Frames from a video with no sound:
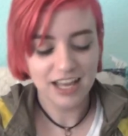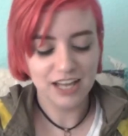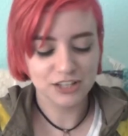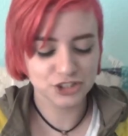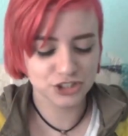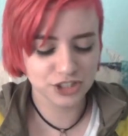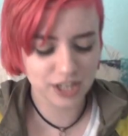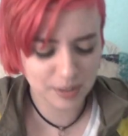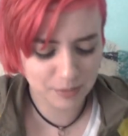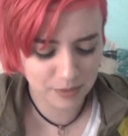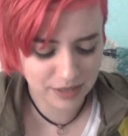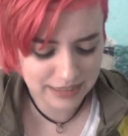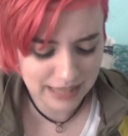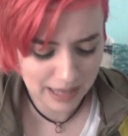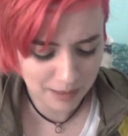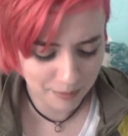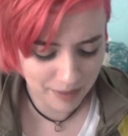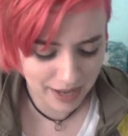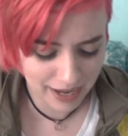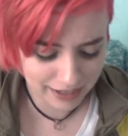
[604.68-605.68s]
Should I bring
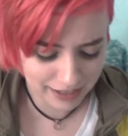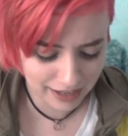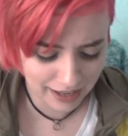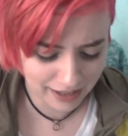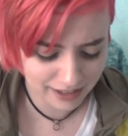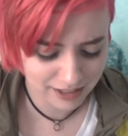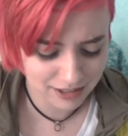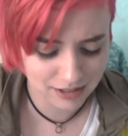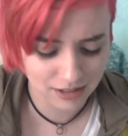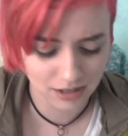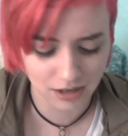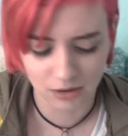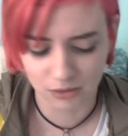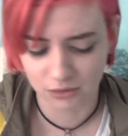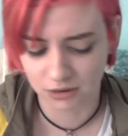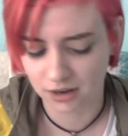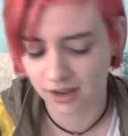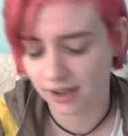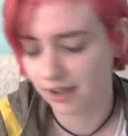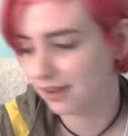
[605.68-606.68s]
that back? I don't
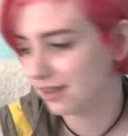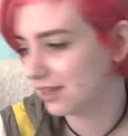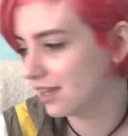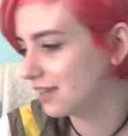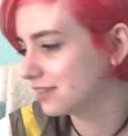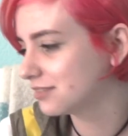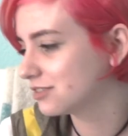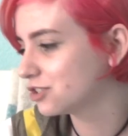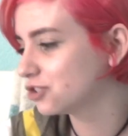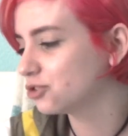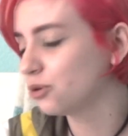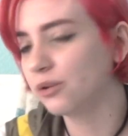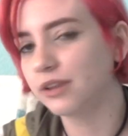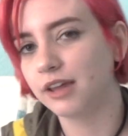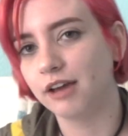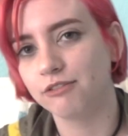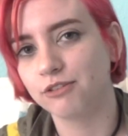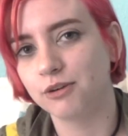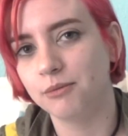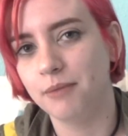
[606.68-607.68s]
know. I stole
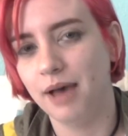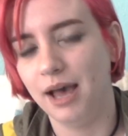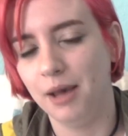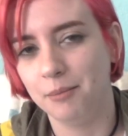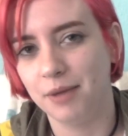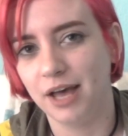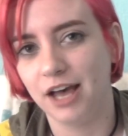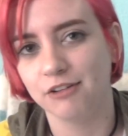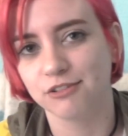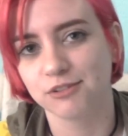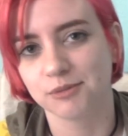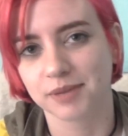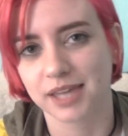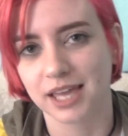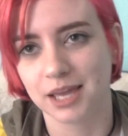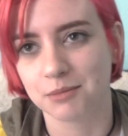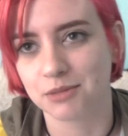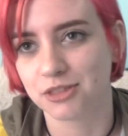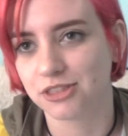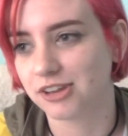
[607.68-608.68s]
that from Matt Pat from
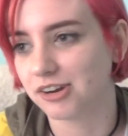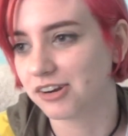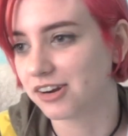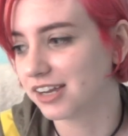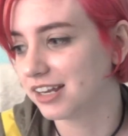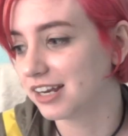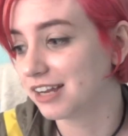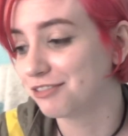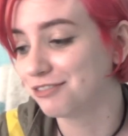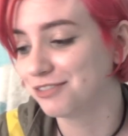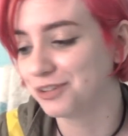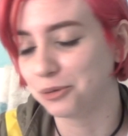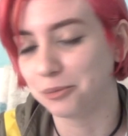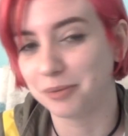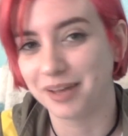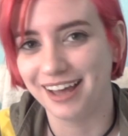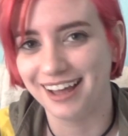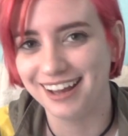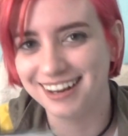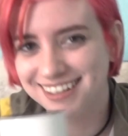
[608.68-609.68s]
Game Theory and I feel
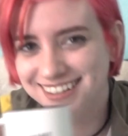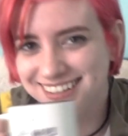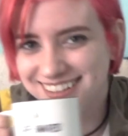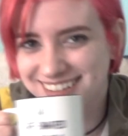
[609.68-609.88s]
bad.